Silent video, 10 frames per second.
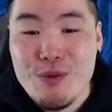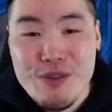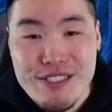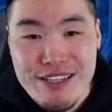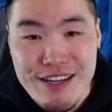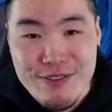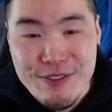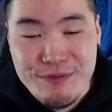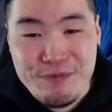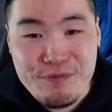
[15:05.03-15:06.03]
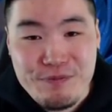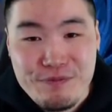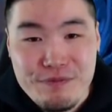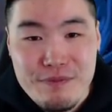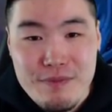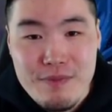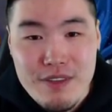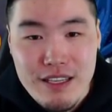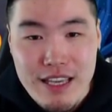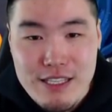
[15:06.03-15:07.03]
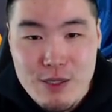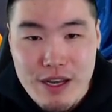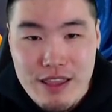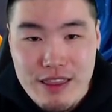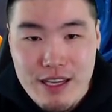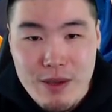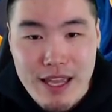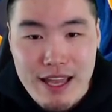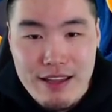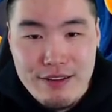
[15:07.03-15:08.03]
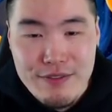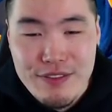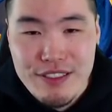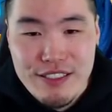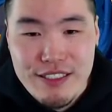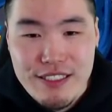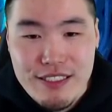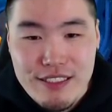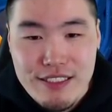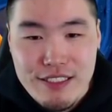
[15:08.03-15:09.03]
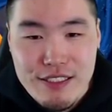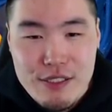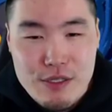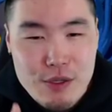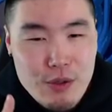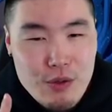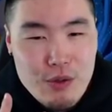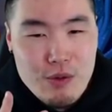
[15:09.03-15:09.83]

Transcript: was enough. Okay, so I think we have two